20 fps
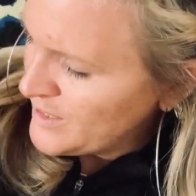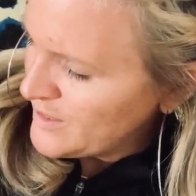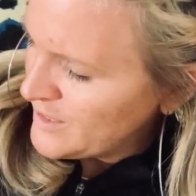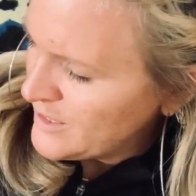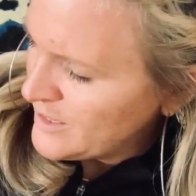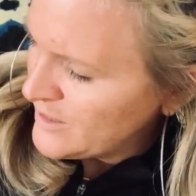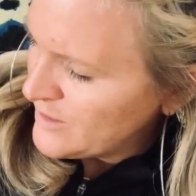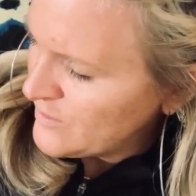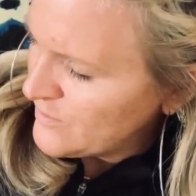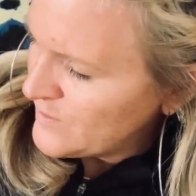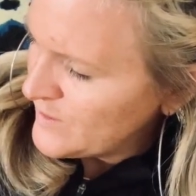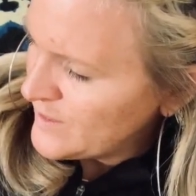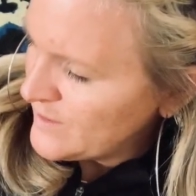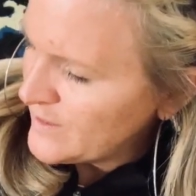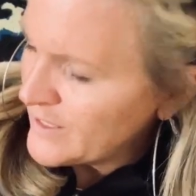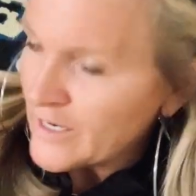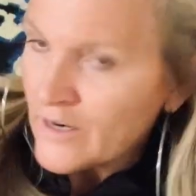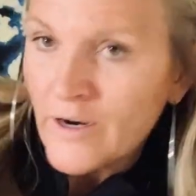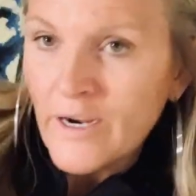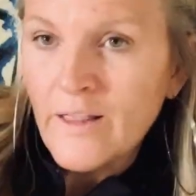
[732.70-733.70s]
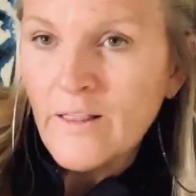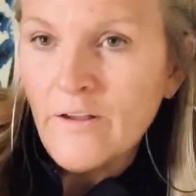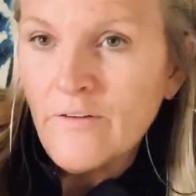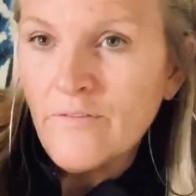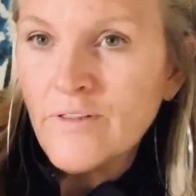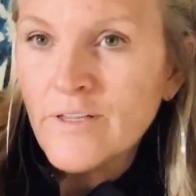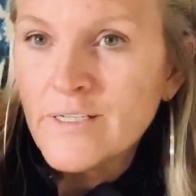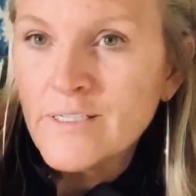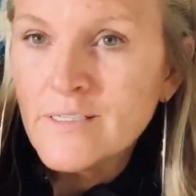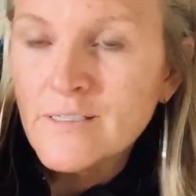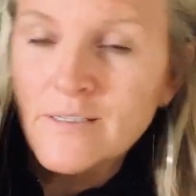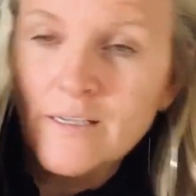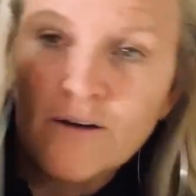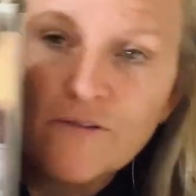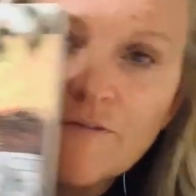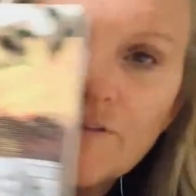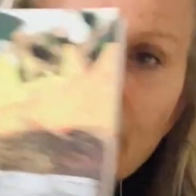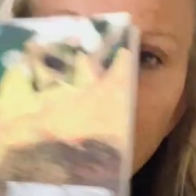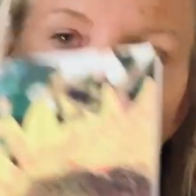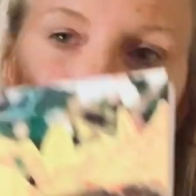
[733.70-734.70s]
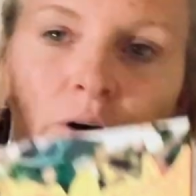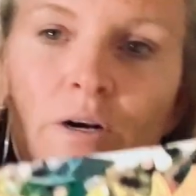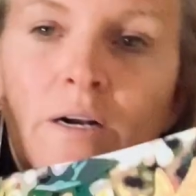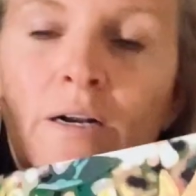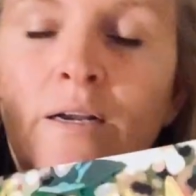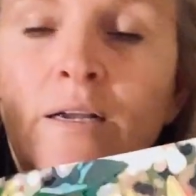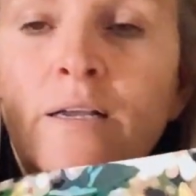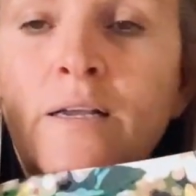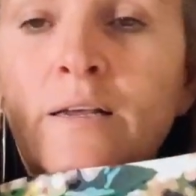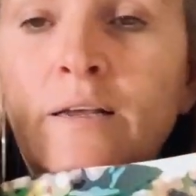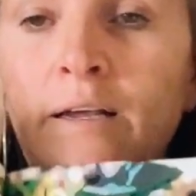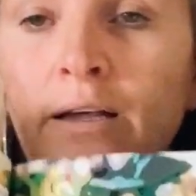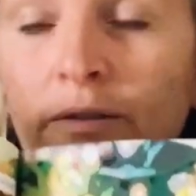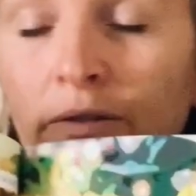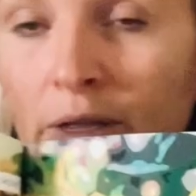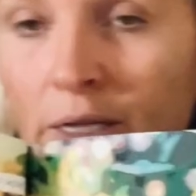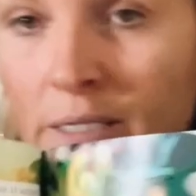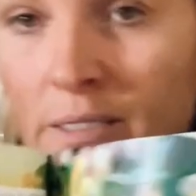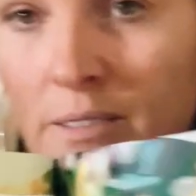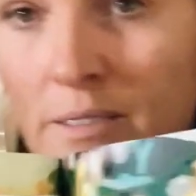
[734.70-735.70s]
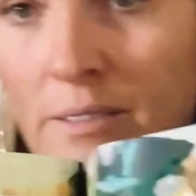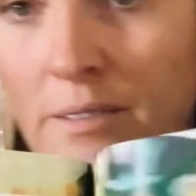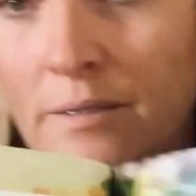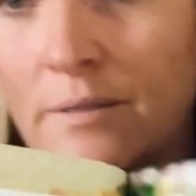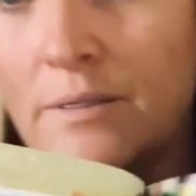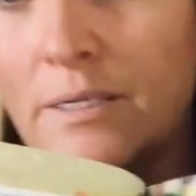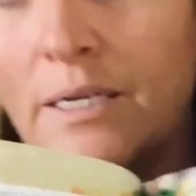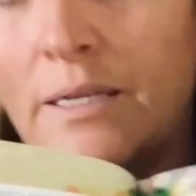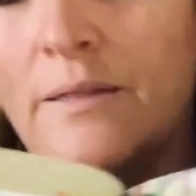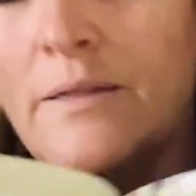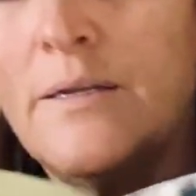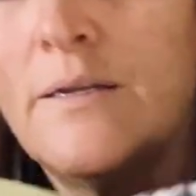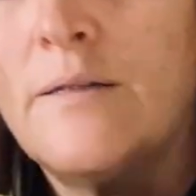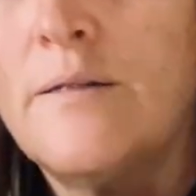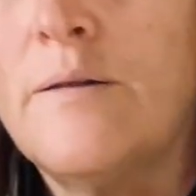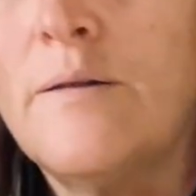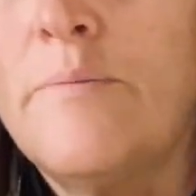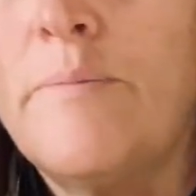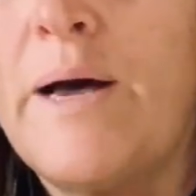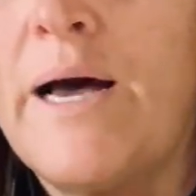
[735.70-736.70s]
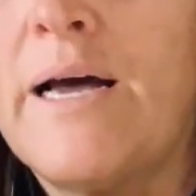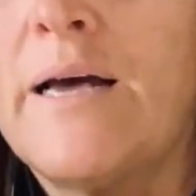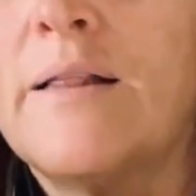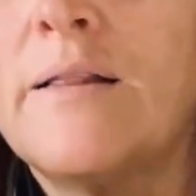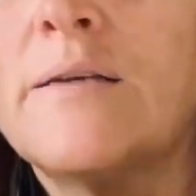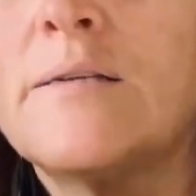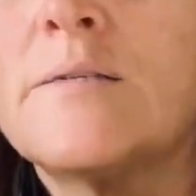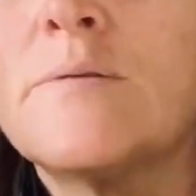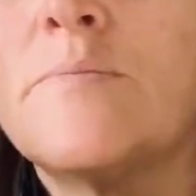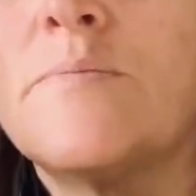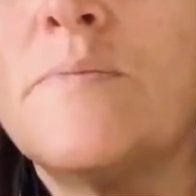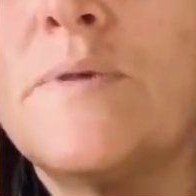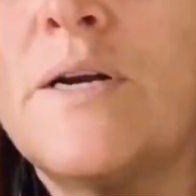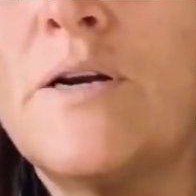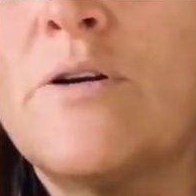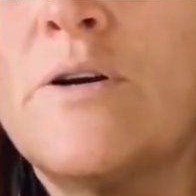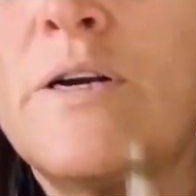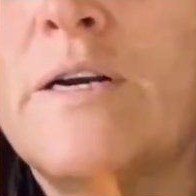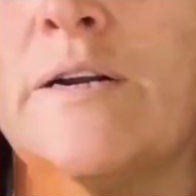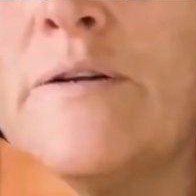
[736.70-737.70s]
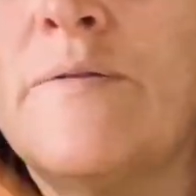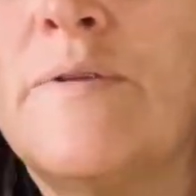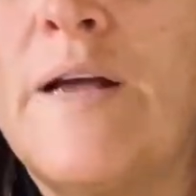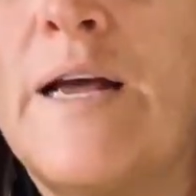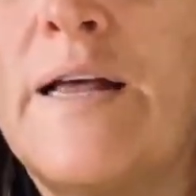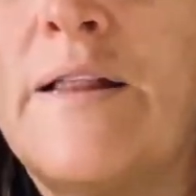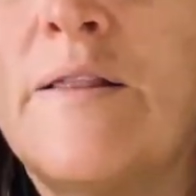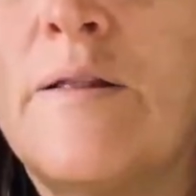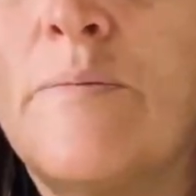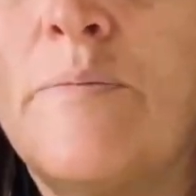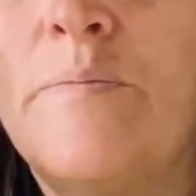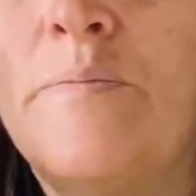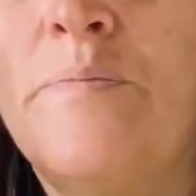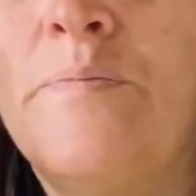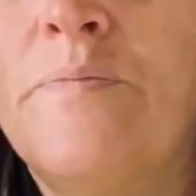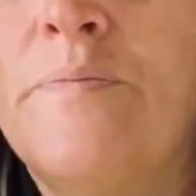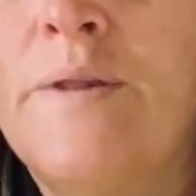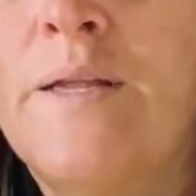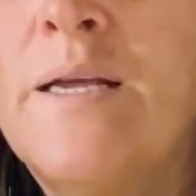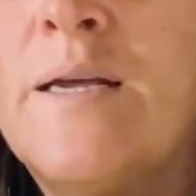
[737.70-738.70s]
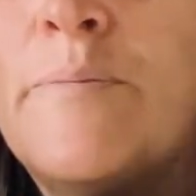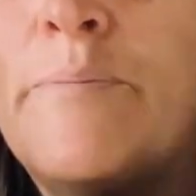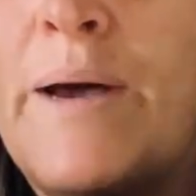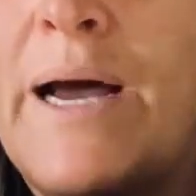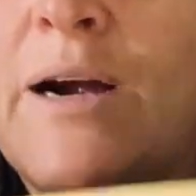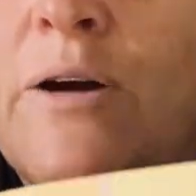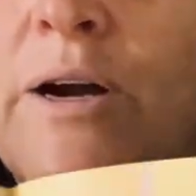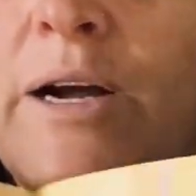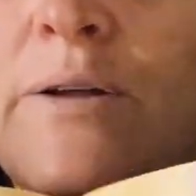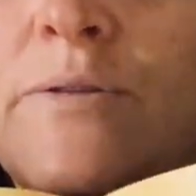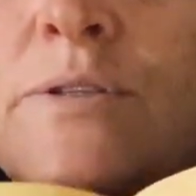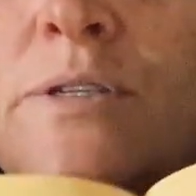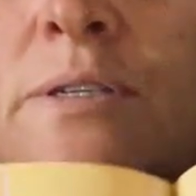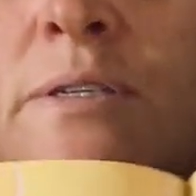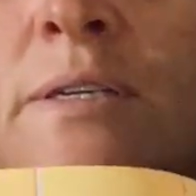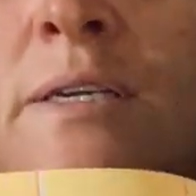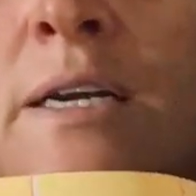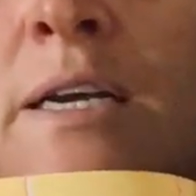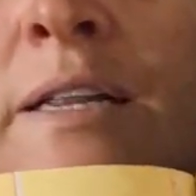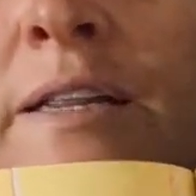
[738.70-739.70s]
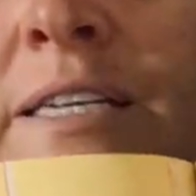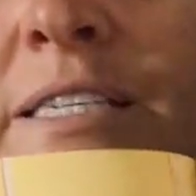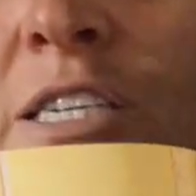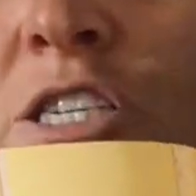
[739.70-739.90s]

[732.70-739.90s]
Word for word: in there and there I love this sunflower that's in the, the back of this, or in, in the backgrounds. This